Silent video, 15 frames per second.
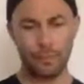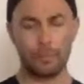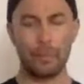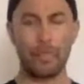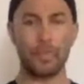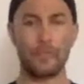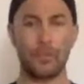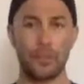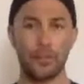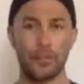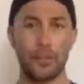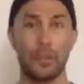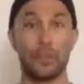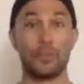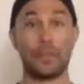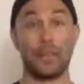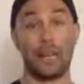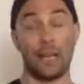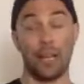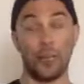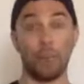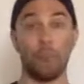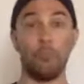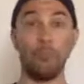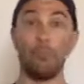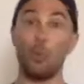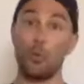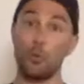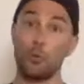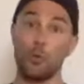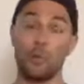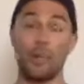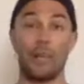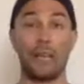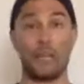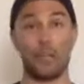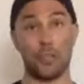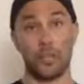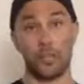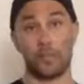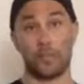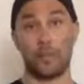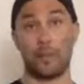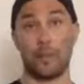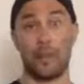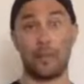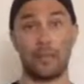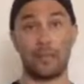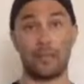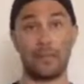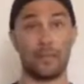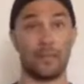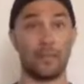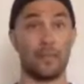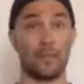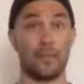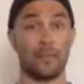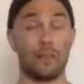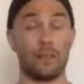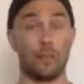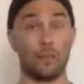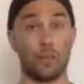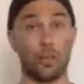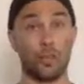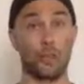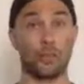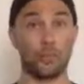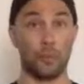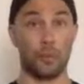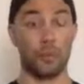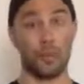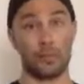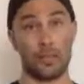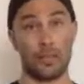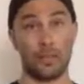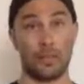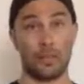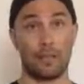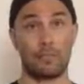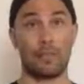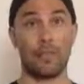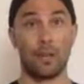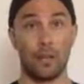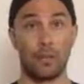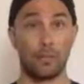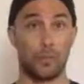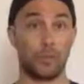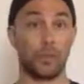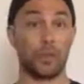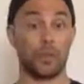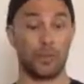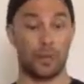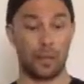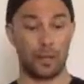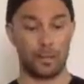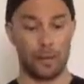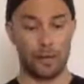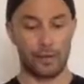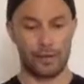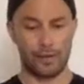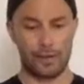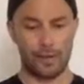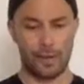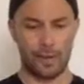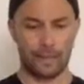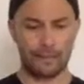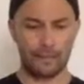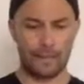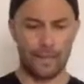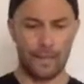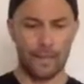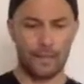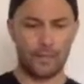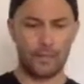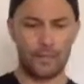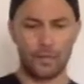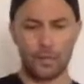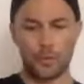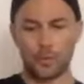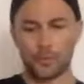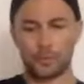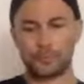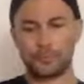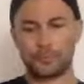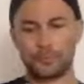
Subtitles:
But it's also to help move the digestive capacity of the large and small intestine, which we're going to talk about in a sec. So